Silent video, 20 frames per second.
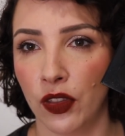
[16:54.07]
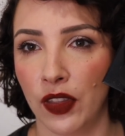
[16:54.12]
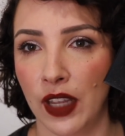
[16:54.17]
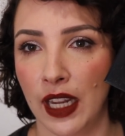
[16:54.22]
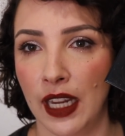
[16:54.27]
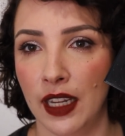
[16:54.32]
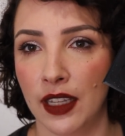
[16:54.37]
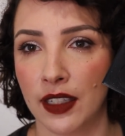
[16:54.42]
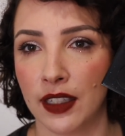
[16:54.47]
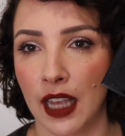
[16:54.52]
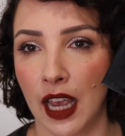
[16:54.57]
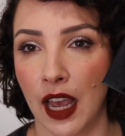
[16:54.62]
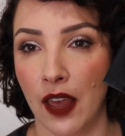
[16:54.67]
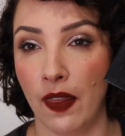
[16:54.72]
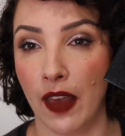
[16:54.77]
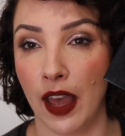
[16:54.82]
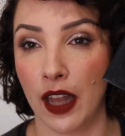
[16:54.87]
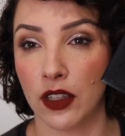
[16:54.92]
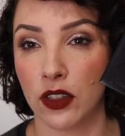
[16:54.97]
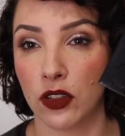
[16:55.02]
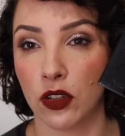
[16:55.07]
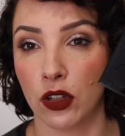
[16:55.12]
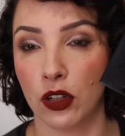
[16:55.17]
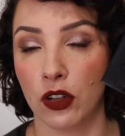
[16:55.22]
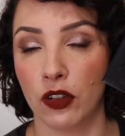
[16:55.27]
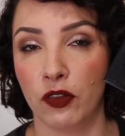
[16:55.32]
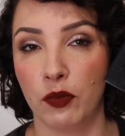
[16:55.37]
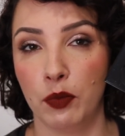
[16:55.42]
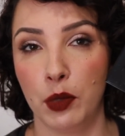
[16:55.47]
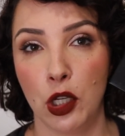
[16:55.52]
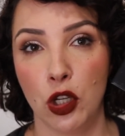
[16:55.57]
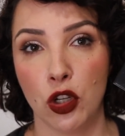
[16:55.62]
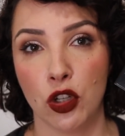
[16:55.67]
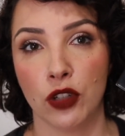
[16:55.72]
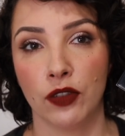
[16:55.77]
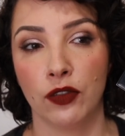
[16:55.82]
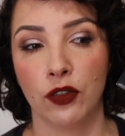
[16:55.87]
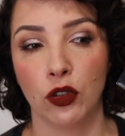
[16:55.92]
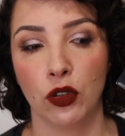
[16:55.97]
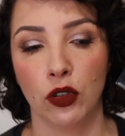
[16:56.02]
These are that sort of
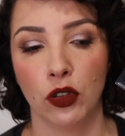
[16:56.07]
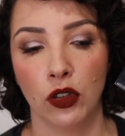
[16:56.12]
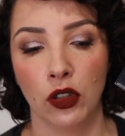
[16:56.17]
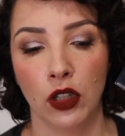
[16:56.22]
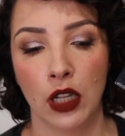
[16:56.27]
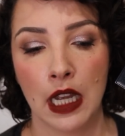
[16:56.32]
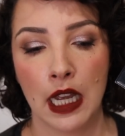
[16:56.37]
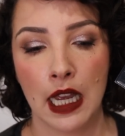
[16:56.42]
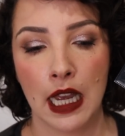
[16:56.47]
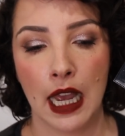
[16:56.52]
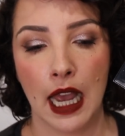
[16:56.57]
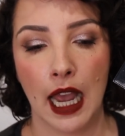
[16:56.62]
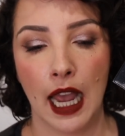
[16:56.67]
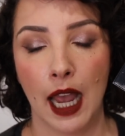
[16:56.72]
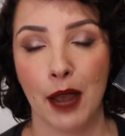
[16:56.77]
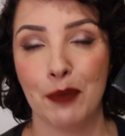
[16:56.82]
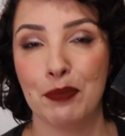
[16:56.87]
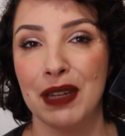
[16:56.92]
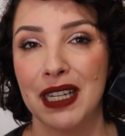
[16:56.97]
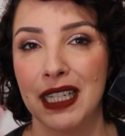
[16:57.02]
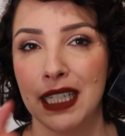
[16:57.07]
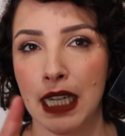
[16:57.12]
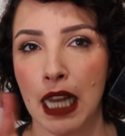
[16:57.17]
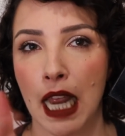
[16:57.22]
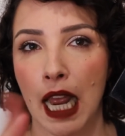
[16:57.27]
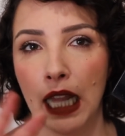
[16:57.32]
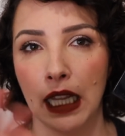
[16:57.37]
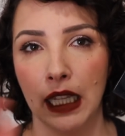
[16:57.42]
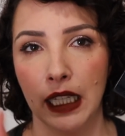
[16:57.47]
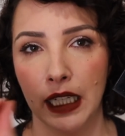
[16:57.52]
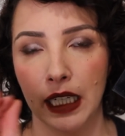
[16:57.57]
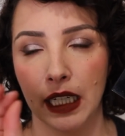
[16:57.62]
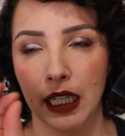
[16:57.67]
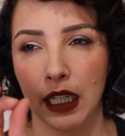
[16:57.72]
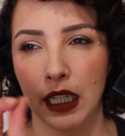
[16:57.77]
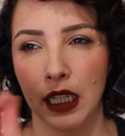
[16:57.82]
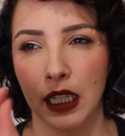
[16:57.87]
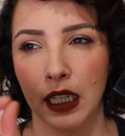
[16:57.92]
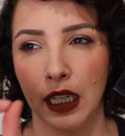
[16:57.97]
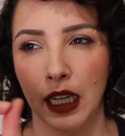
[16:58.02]
beautiful, metallic
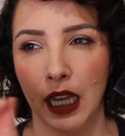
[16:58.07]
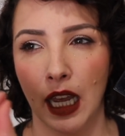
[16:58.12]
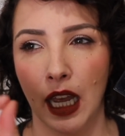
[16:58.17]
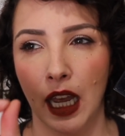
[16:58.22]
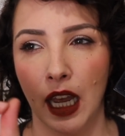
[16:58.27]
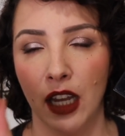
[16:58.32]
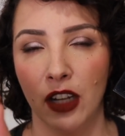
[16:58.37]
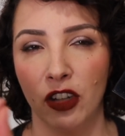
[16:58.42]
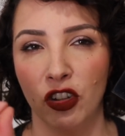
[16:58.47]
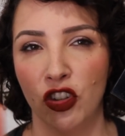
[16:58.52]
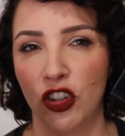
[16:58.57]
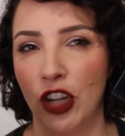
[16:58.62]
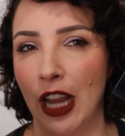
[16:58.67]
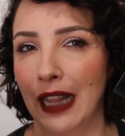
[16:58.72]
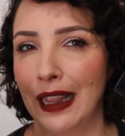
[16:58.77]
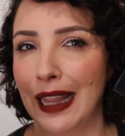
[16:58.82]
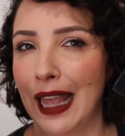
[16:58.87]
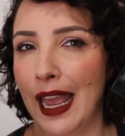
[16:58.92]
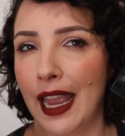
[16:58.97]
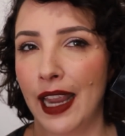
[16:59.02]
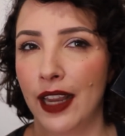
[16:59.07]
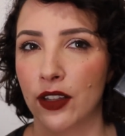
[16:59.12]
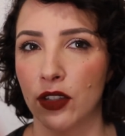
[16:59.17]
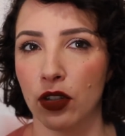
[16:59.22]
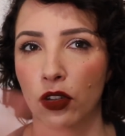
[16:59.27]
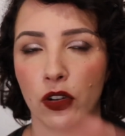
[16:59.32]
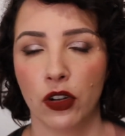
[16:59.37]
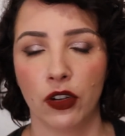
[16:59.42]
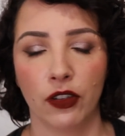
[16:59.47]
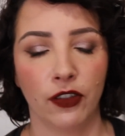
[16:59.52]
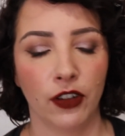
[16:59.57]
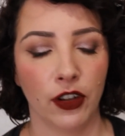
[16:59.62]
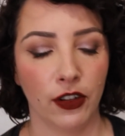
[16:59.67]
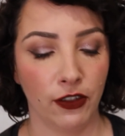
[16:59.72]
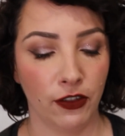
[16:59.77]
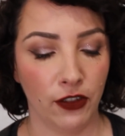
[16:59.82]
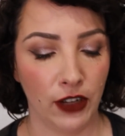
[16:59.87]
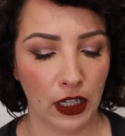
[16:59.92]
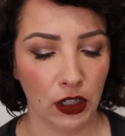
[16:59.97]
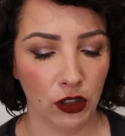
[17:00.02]
gelée sort of
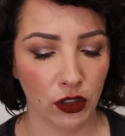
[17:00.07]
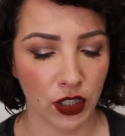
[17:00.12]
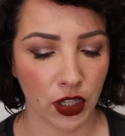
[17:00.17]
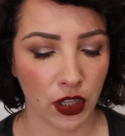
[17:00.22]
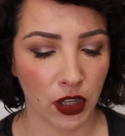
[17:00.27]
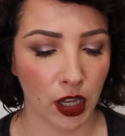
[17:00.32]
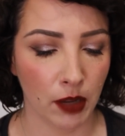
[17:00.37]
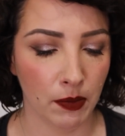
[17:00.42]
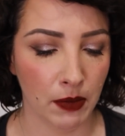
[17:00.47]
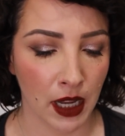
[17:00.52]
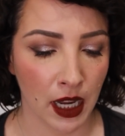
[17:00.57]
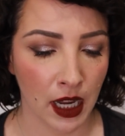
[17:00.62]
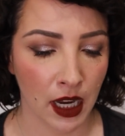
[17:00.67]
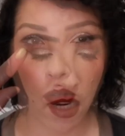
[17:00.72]
feel to them.